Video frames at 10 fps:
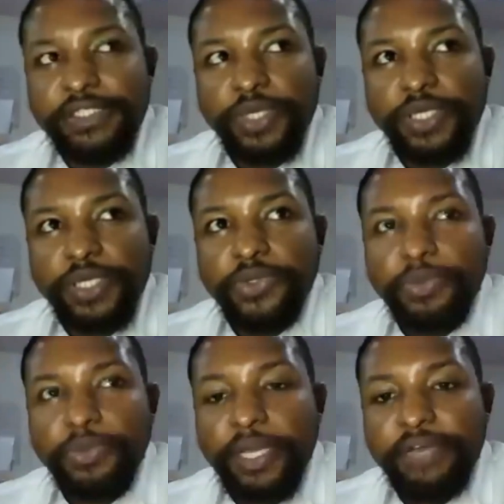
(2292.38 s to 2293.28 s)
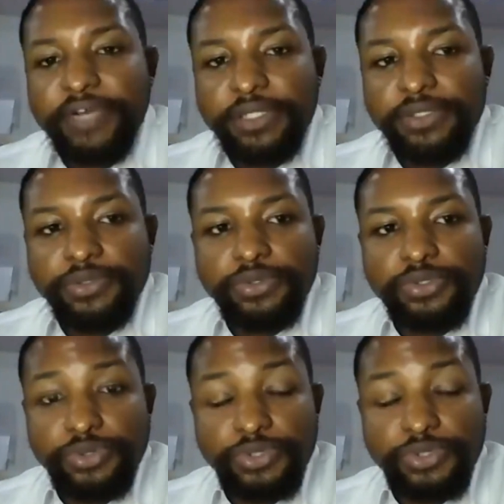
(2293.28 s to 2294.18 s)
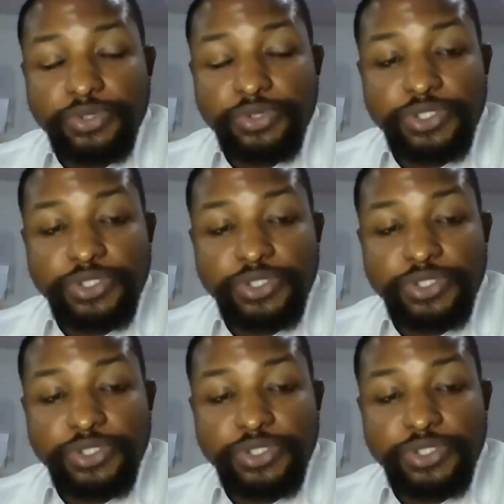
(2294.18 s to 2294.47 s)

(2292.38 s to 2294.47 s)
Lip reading: where you may have had to suture